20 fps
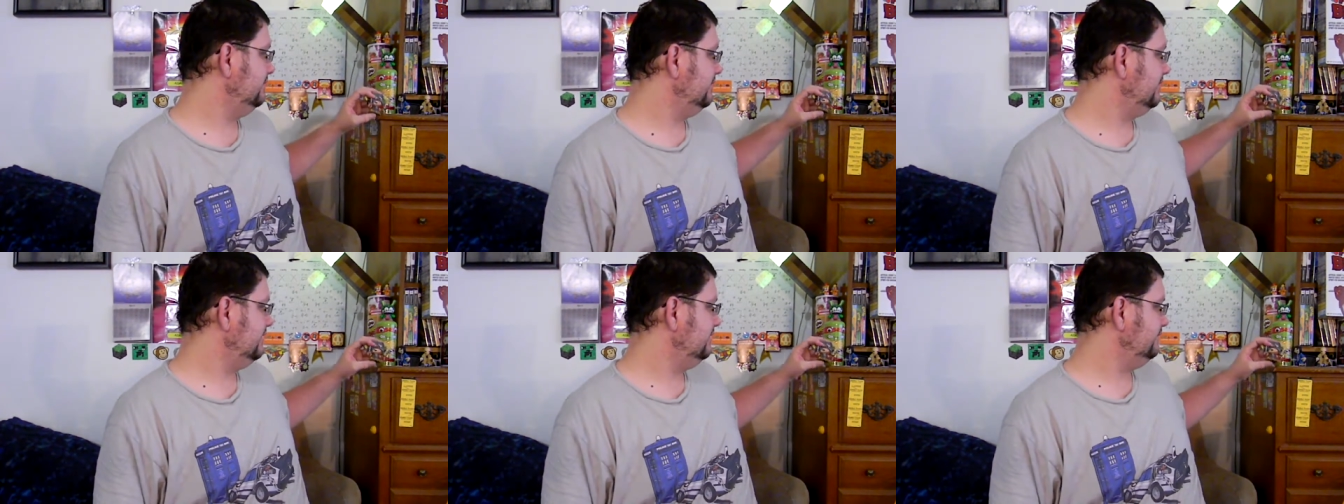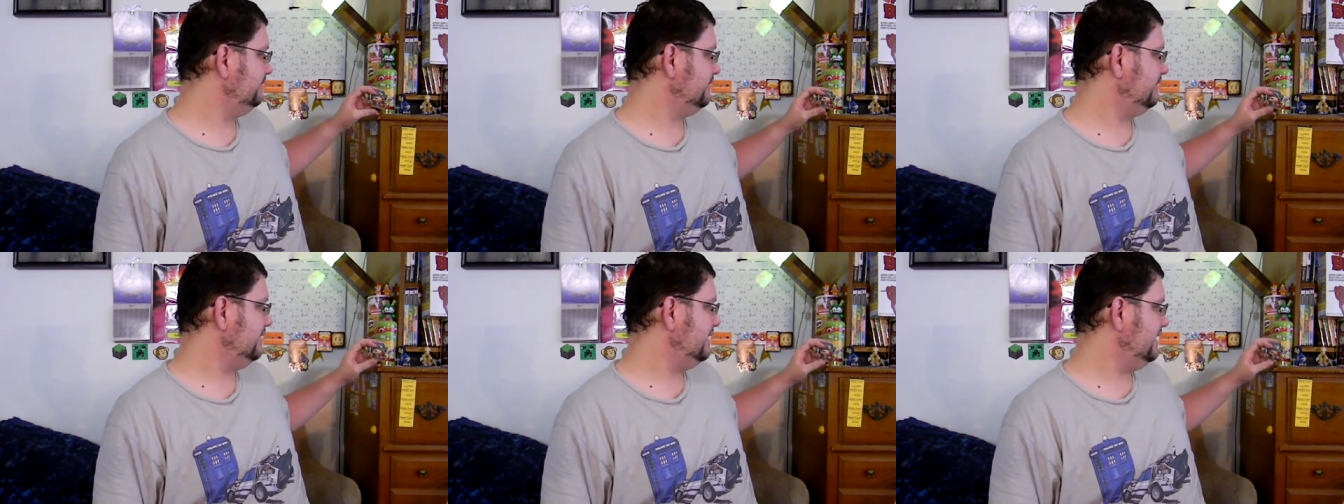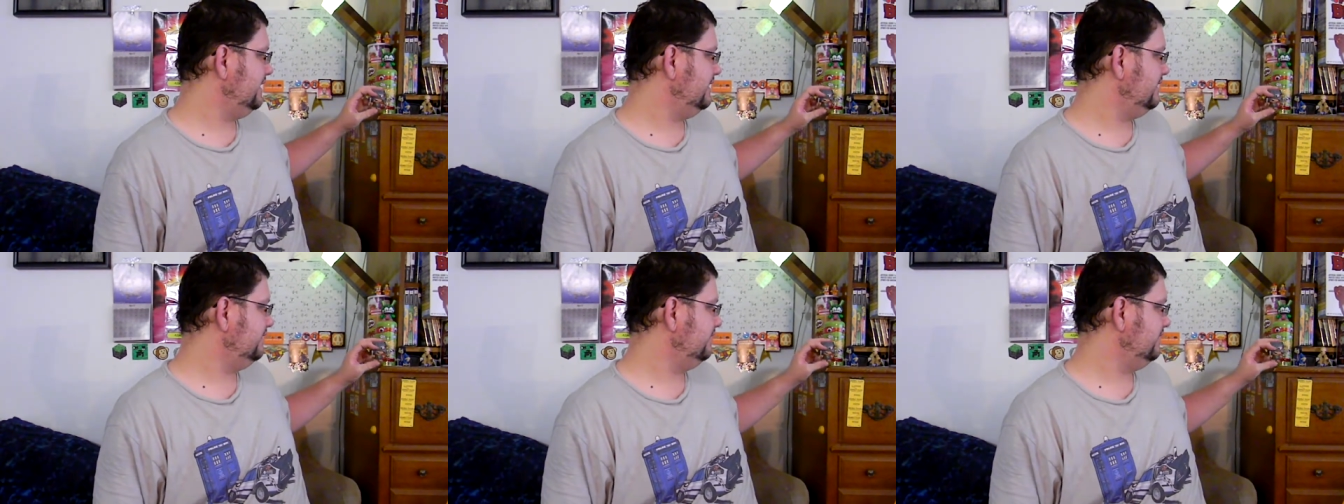But for right
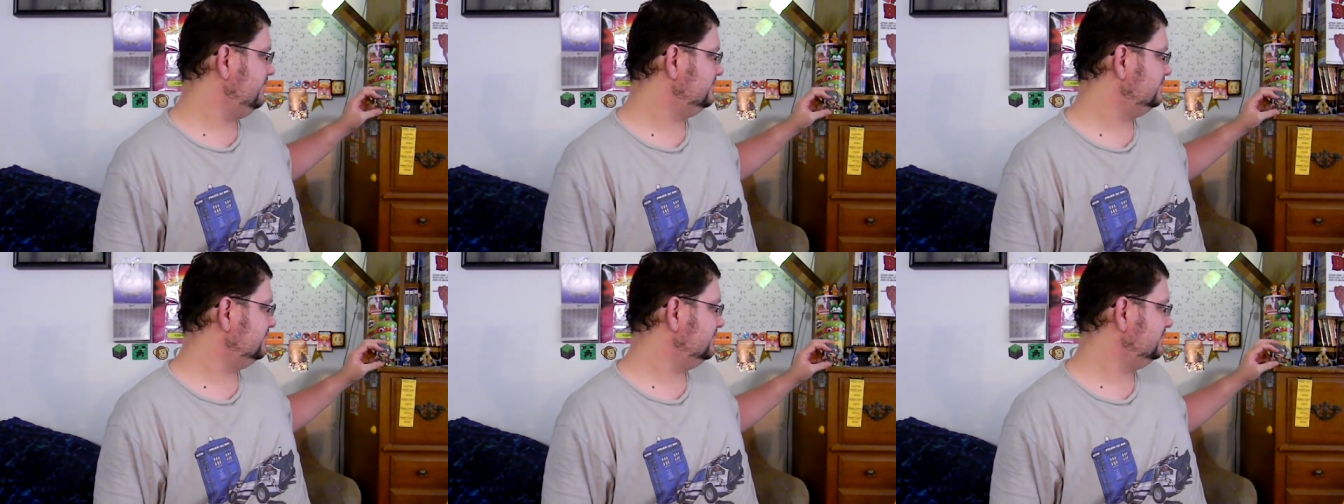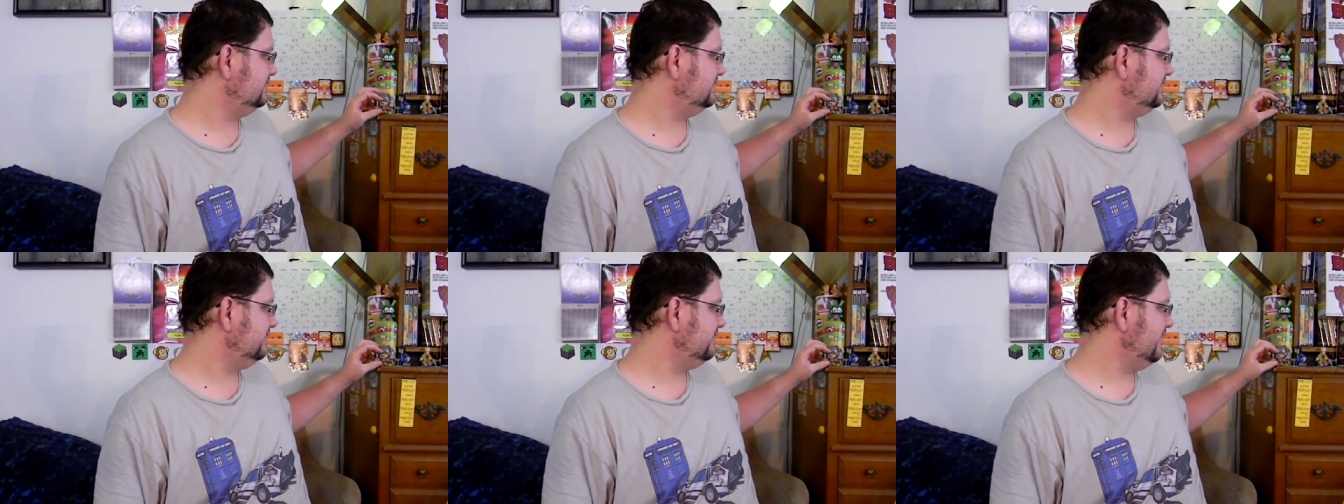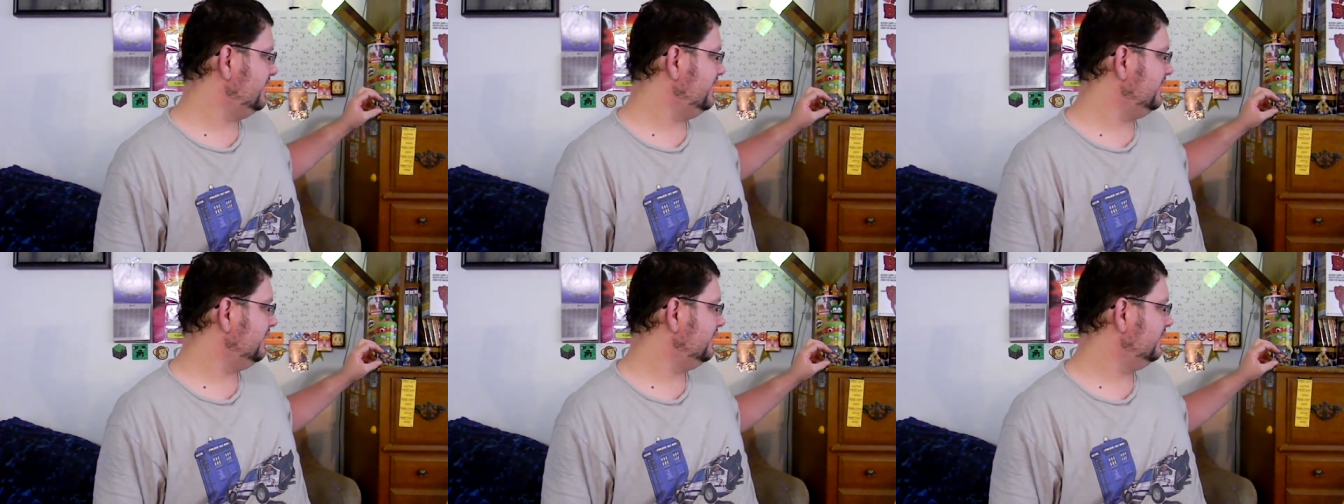now, he's going to sit
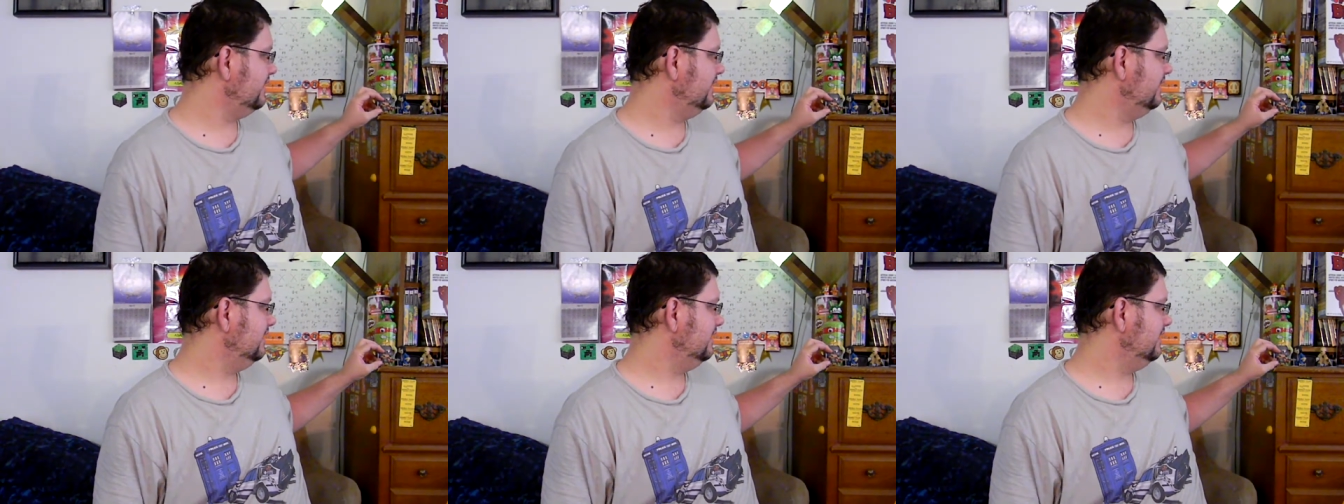right here.